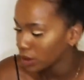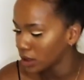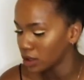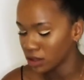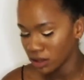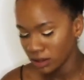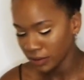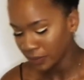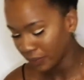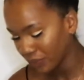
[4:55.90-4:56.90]
pleased.
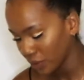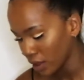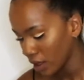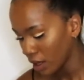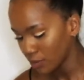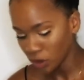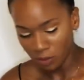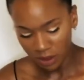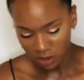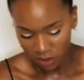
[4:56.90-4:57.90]
I'm so
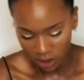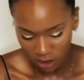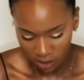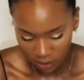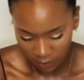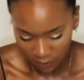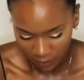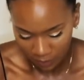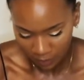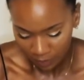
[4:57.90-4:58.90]
pleased with this.
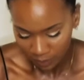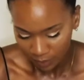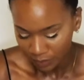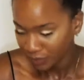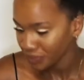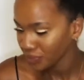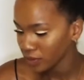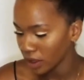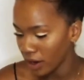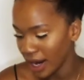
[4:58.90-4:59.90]

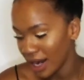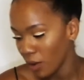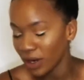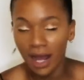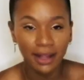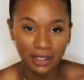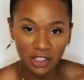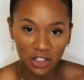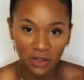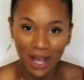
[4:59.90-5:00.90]
Alright, now what I like to
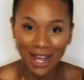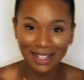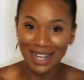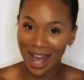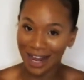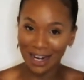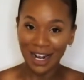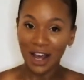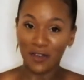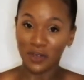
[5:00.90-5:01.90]
do, I like to add
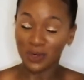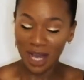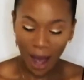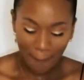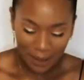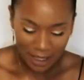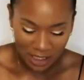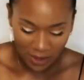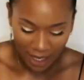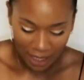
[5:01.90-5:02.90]
a few toppings.
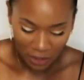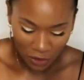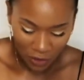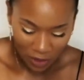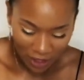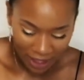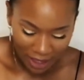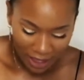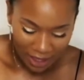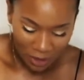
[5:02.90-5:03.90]
So I got a
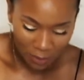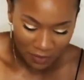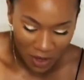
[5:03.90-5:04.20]
little bit of